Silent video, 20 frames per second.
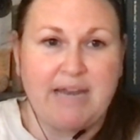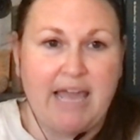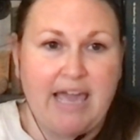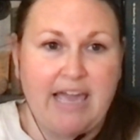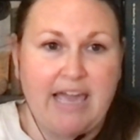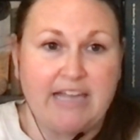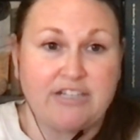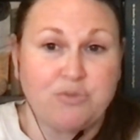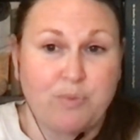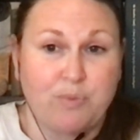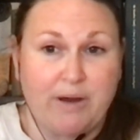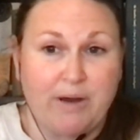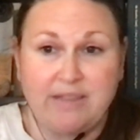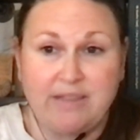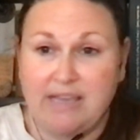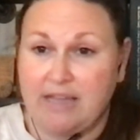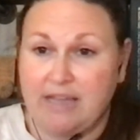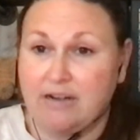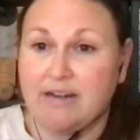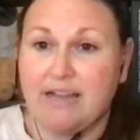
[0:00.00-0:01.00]
age where
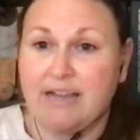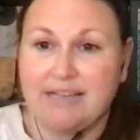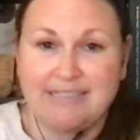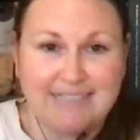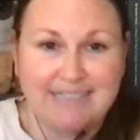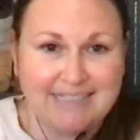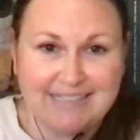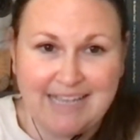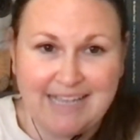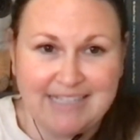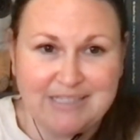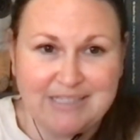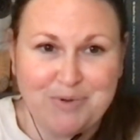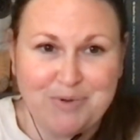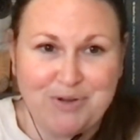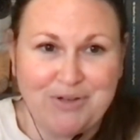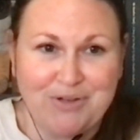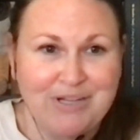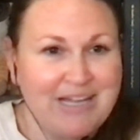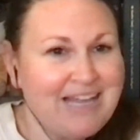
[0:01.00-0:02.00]
the internet is
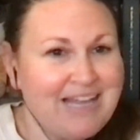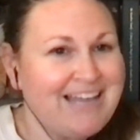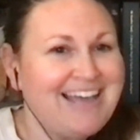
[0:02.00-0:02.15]
accessible.